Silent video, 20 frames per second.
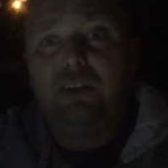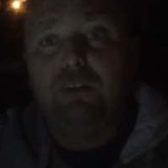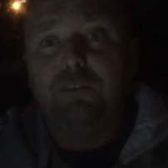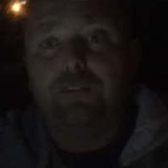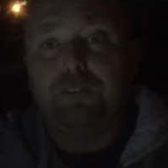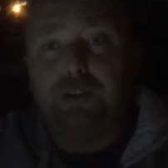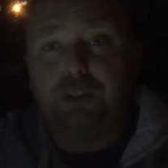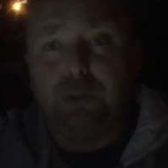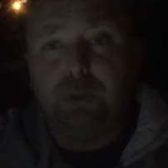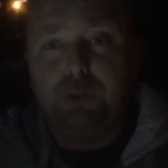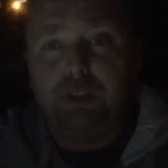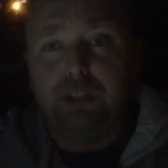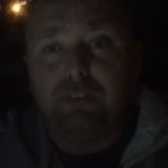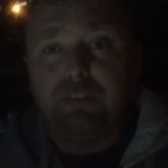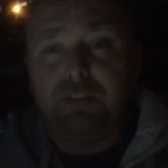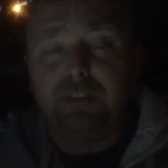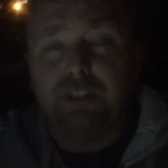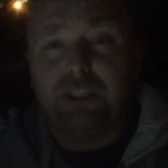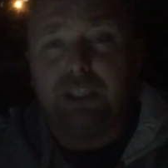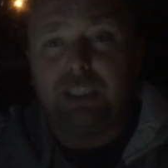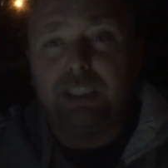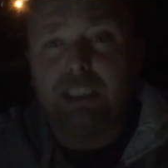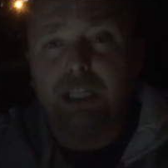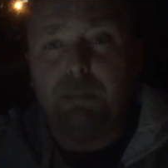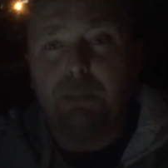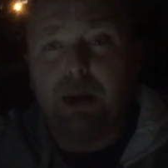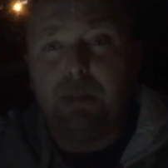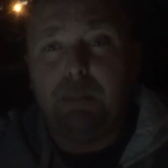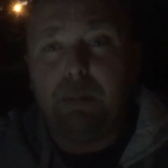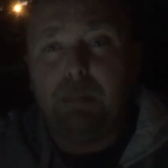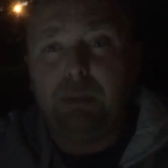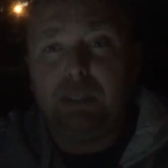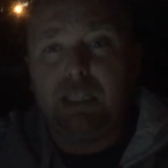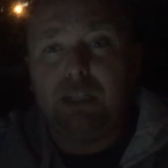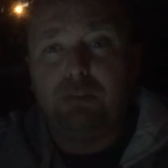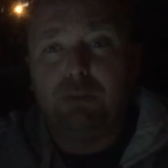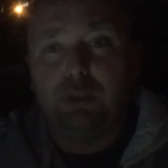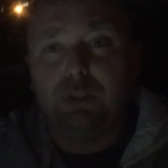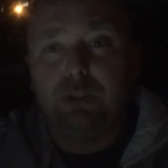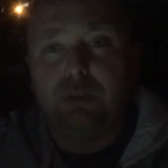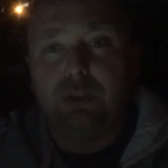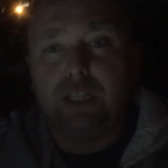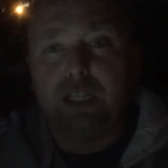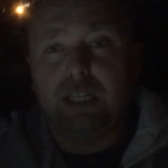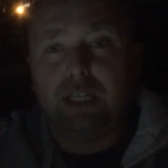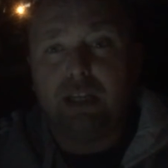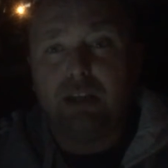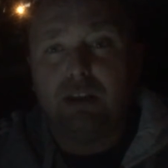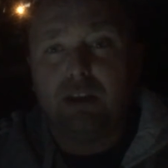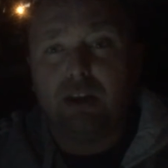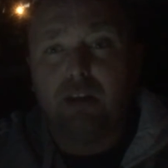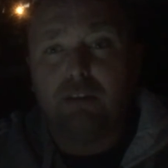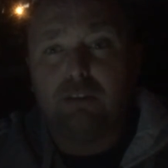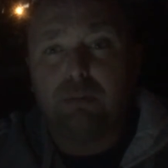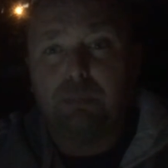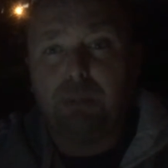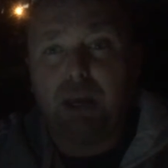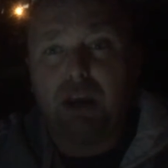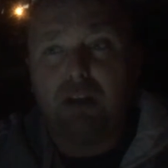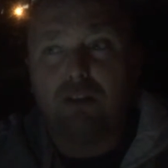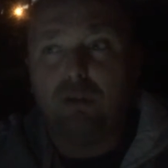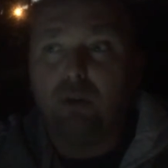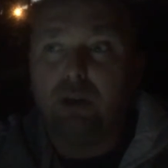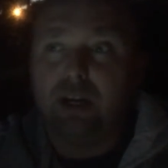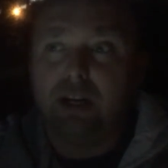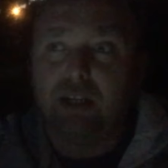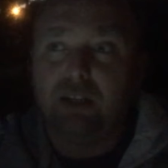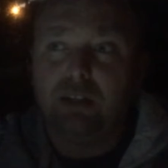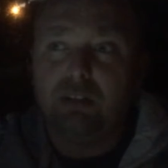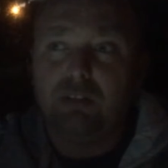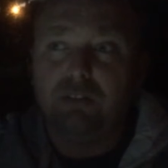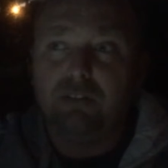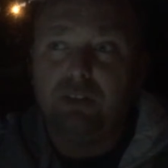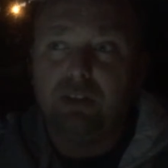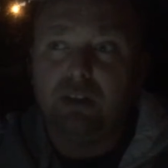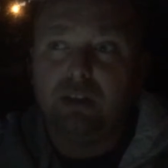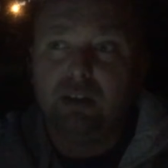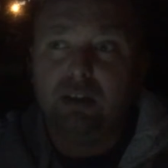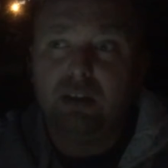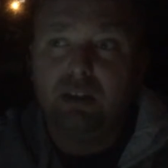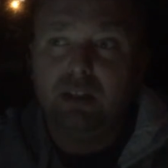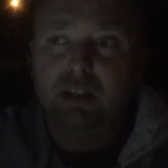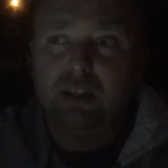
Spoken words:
few different things coming up. I believe we're doing a special kind of